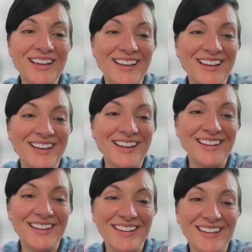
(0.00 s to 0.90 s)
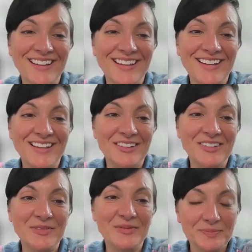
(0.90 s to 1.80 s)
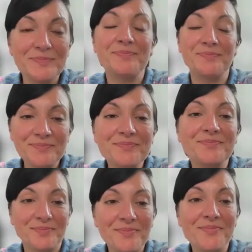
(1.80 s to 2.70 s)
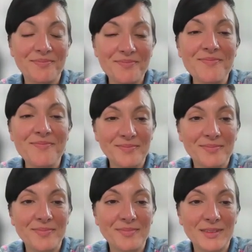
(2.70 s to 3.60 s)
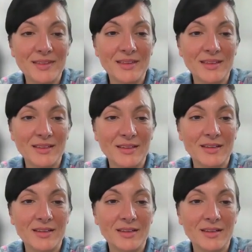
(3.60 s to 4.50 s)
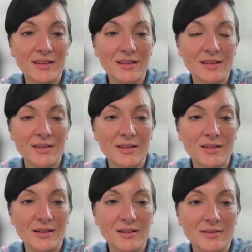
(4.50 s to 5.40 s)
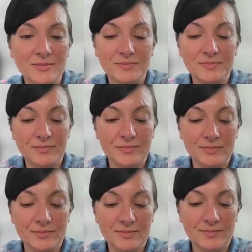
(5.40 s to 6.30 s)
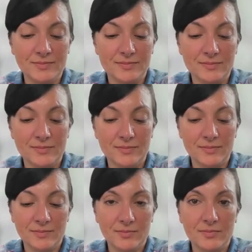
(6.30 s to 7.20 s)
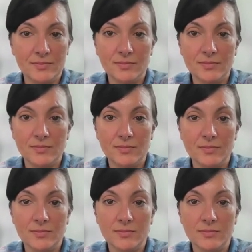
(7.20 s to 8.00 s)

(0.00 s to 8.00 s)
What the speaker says: No words are spoken by the person on screen.